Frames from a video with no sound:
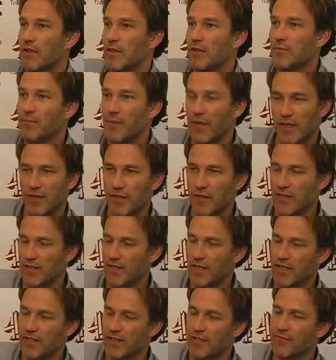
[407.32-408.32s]
But
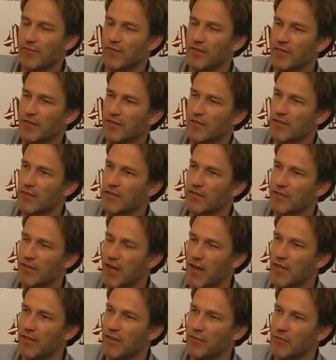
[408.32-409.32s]
is it a different
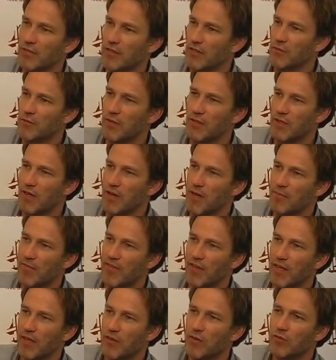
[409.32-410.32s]
site than the one that I'm
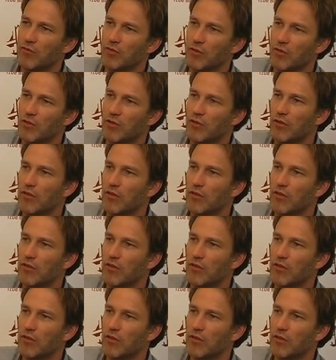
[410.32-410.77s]
thinking of, or?